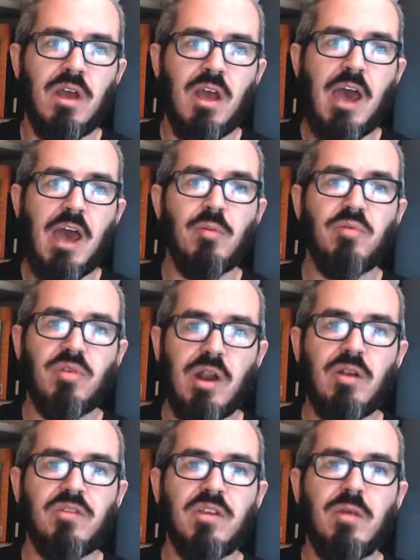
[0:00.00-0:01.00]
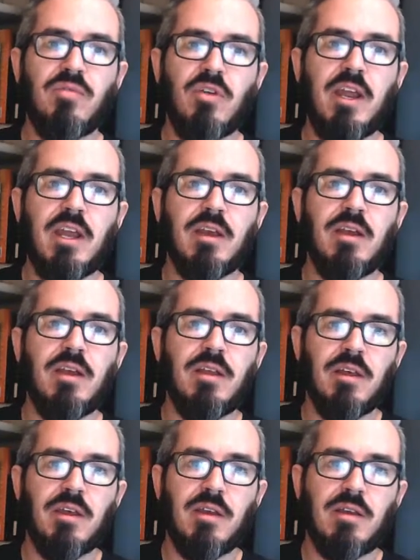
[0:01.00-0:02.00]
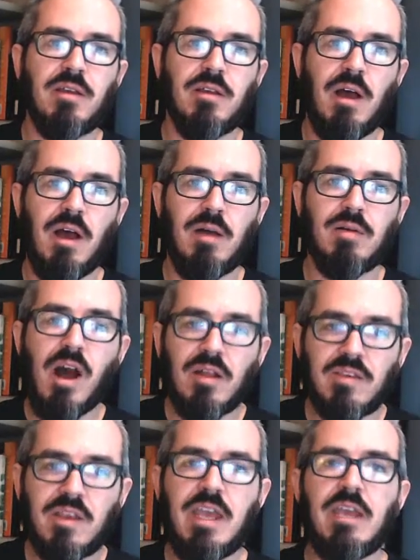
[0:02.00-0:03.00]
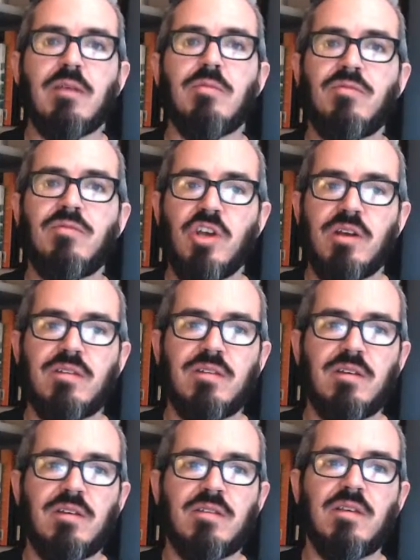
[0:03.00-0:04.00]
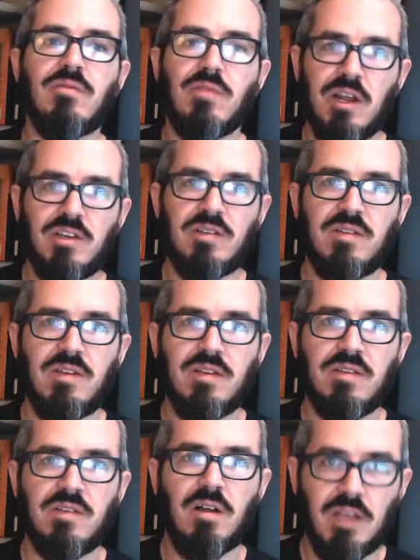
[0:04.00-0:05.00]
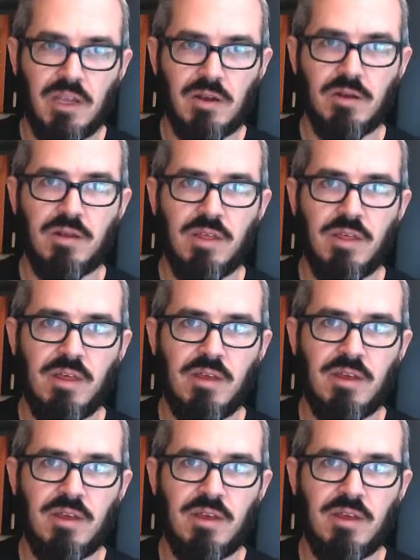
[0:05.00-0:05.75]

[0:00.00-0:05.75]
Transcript: and our prayers can bring the God's kingdom of justice and righteousness on the earth.